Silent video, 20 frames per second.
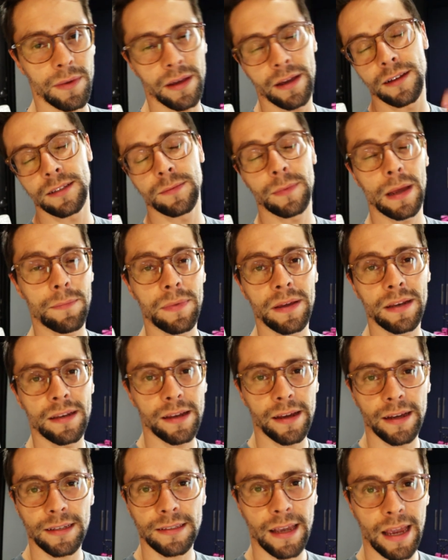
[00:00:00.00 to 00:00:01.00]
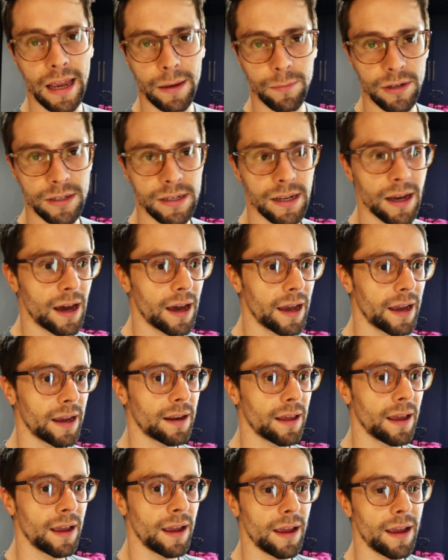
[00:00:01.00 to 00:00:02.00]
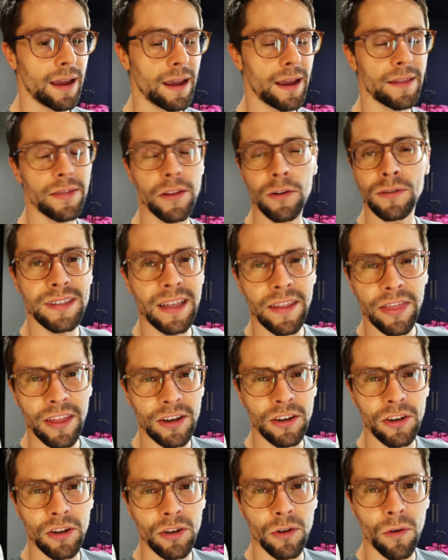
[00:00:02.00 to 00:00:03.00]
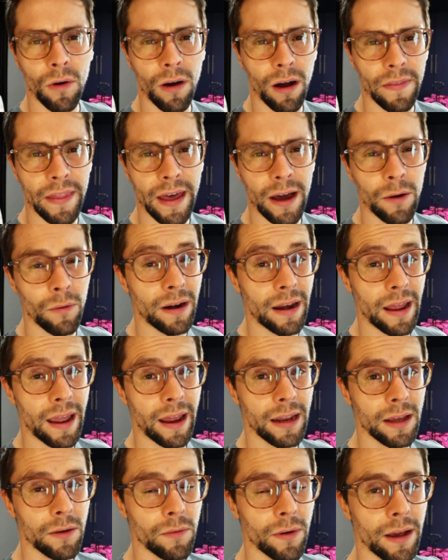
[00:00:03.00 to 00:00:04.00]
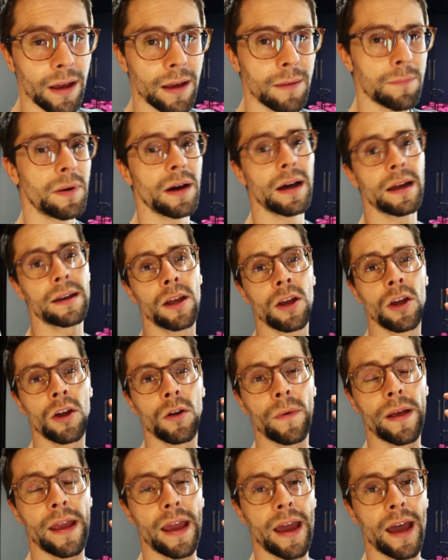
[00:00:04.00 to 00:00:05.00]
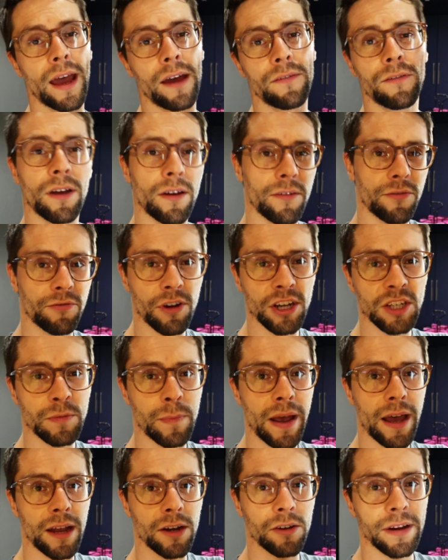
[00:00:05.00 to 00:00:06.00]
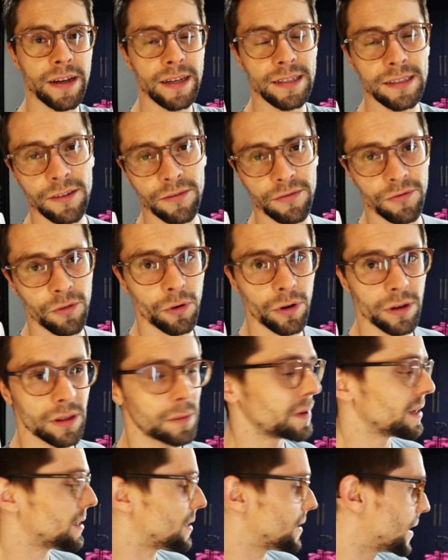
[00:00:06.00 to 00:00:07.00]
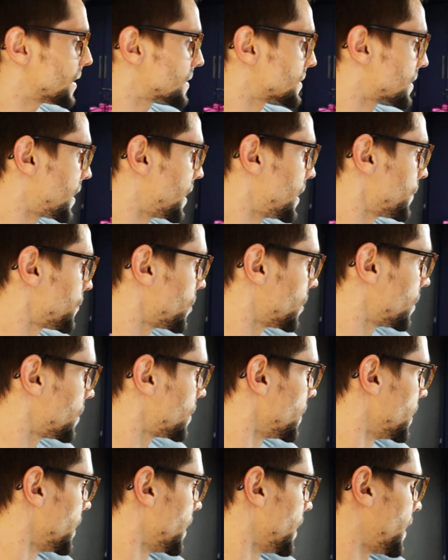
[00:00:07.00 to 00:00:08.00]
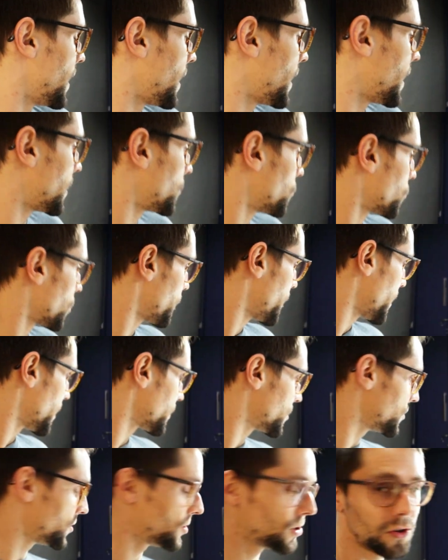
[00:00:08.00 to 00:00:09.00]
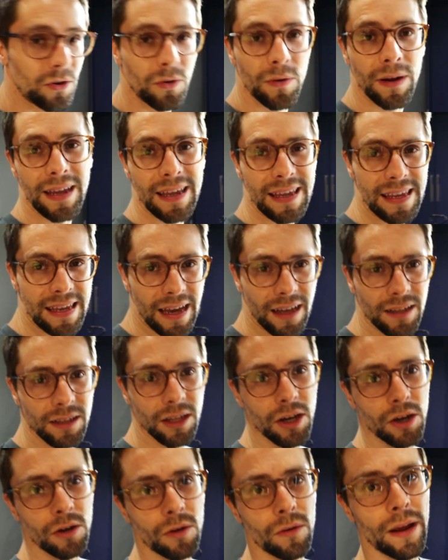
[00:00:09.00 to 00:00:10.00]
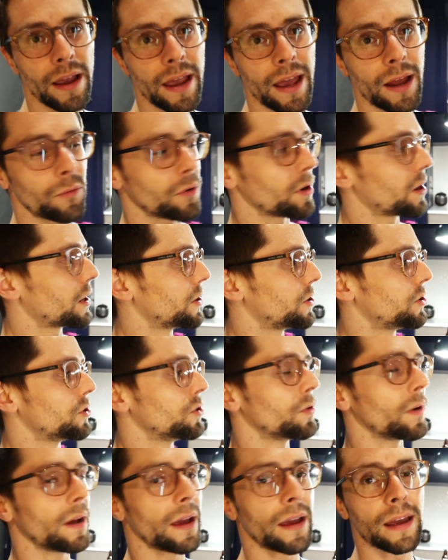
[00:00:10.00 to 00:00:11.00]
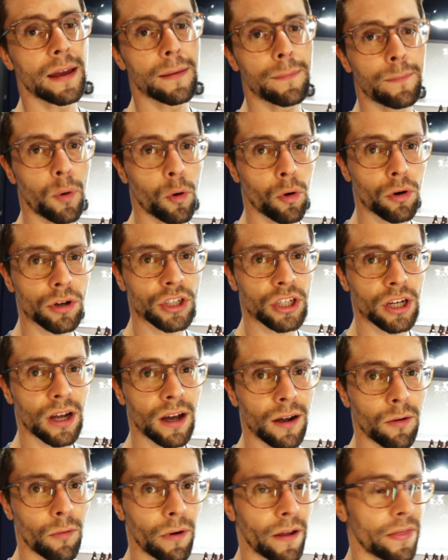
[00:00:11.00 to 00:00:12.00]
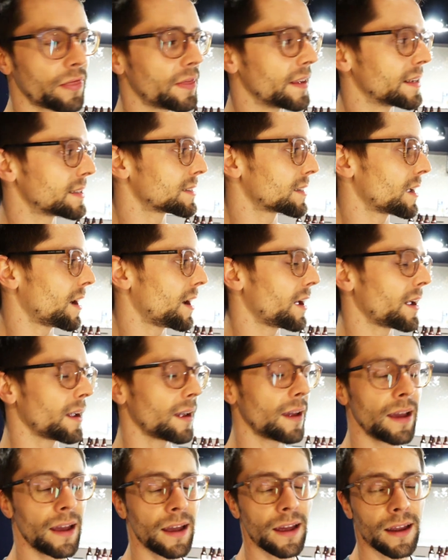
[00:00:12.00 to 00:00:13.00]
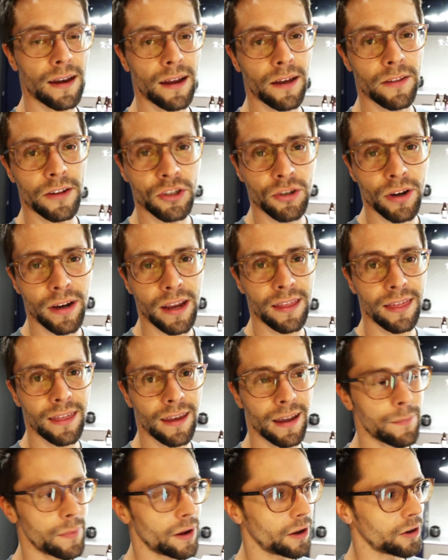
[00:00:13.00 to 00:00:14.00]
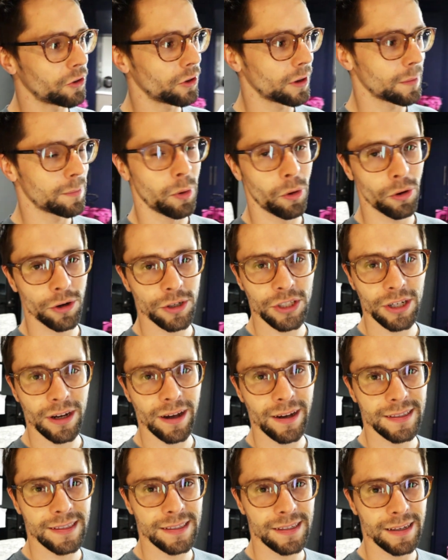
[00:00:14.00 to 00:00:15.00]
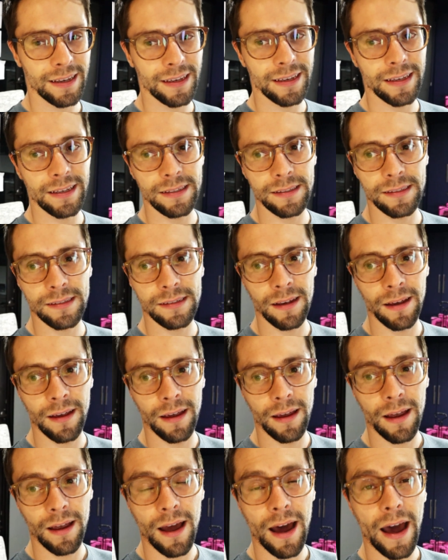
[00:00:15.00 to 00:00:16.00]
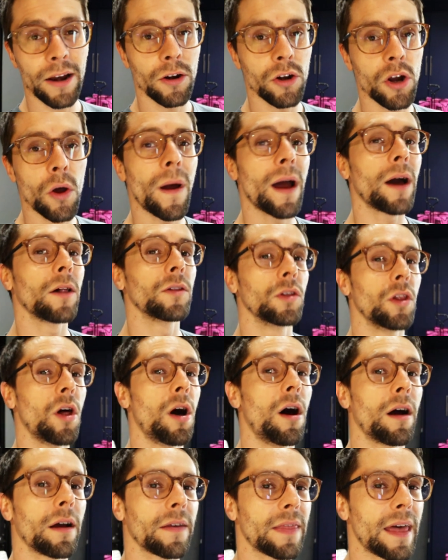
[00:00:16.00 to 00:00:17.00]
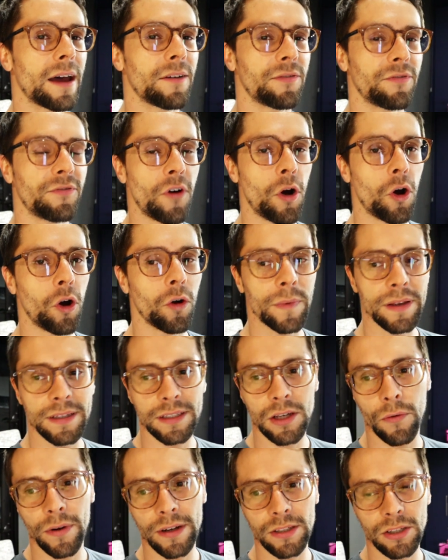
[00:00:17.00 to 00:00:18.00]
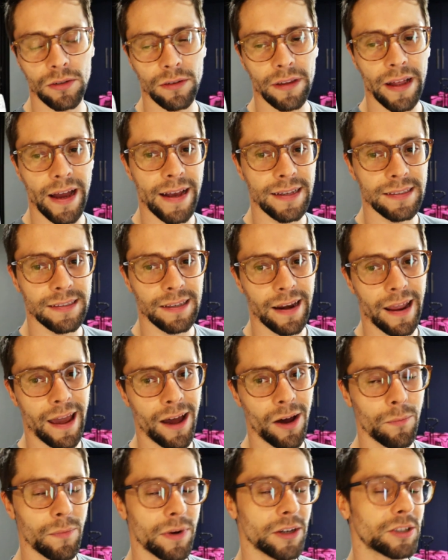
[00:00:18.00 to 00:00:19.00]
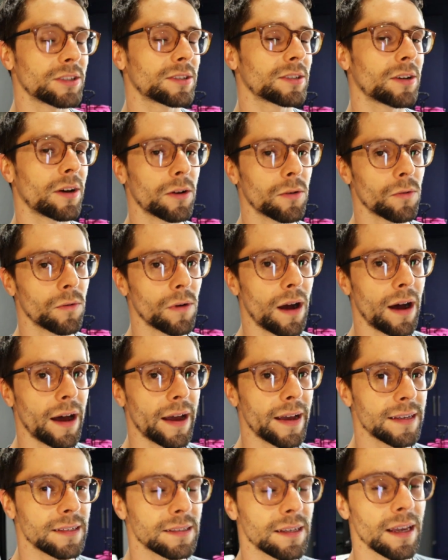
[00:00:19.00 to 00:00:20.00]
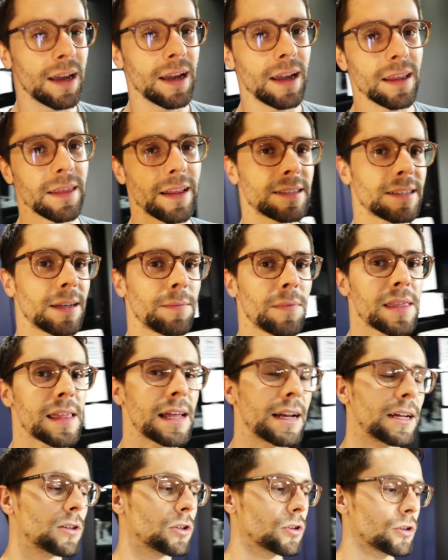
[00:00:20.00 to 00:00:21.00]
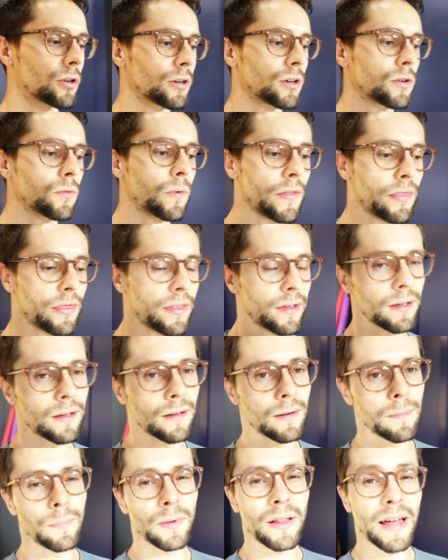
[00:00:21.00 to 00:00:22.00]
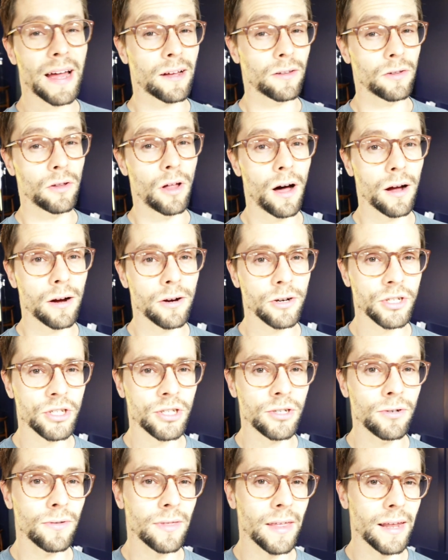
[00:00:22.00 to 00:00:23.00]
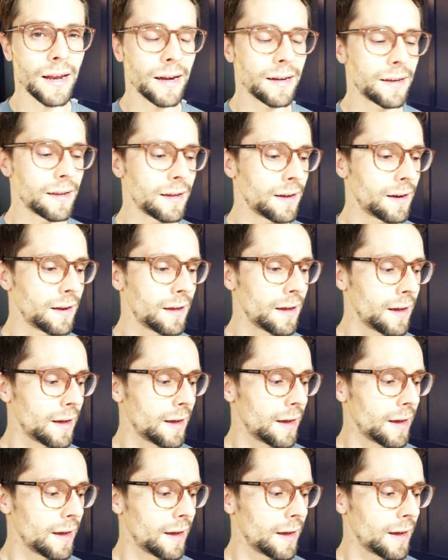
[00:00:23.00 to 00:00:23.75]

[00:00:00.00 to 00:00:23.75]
because my BTS camera died and there's nothing new on that one anyway, but we have fresh batteries for the BTS camera and we're about to do yellow and we're gonna do a pour shot with this guy. Now the tricky thing about doing pour shots is I don't know how long that foam is going to last and how much it's gonna rise. That's something that I learned with the black lager shoot that I did.